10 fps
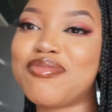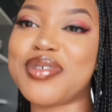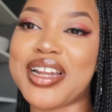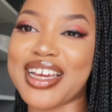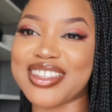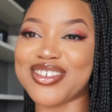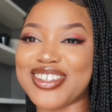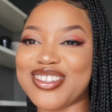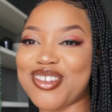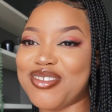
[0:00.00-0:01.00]
but like there were
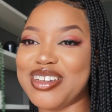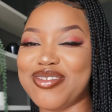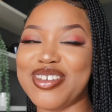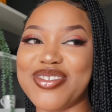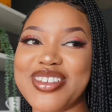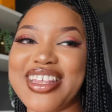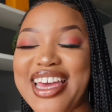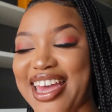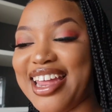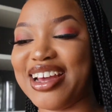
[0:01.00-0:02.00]
so many people
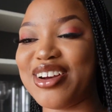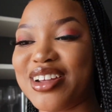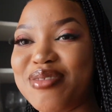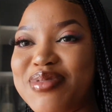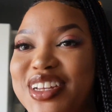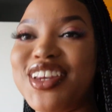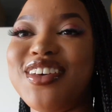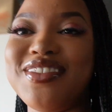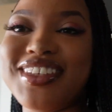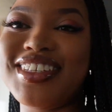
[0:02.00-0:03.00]
there and I got a bit
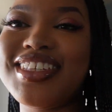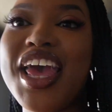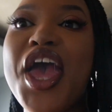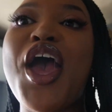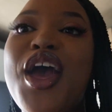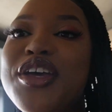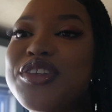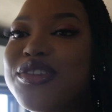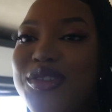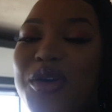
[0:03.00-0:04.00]
nervous,
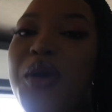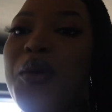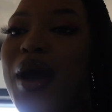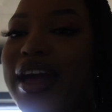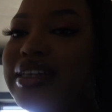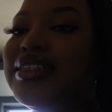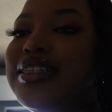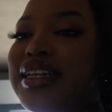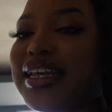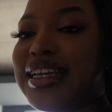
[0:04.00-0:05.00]
so I
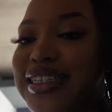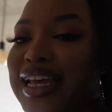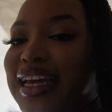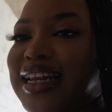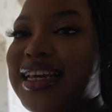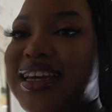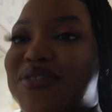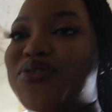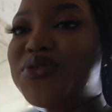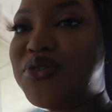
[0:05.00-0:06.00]
didn't exactly
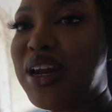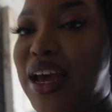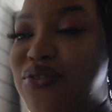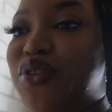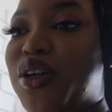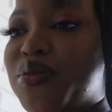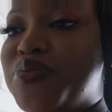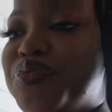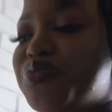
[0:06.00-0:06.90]
film.